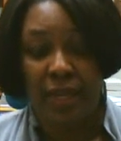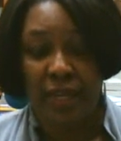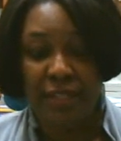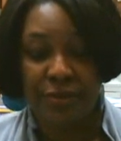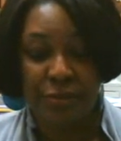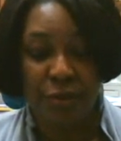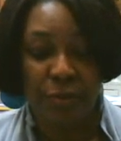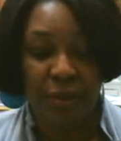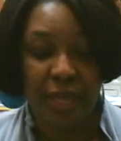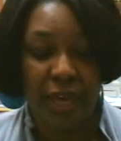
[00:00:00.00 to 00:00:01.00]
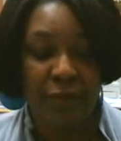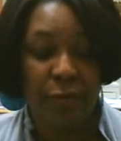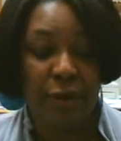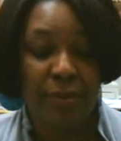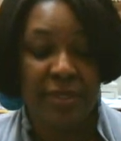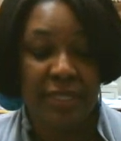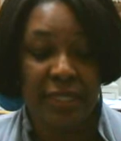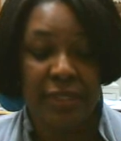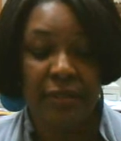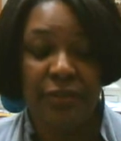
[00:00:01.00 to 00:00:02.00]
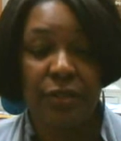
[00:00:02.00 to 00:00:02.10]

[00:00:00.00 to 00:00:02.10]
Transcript: Each group will have a representative